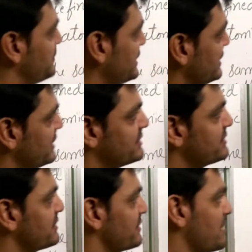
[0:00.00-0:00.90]
p
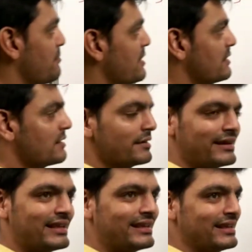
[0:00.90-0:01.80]
is dumbbell,
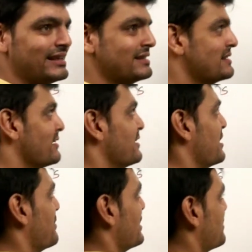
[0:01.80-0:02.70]
d is double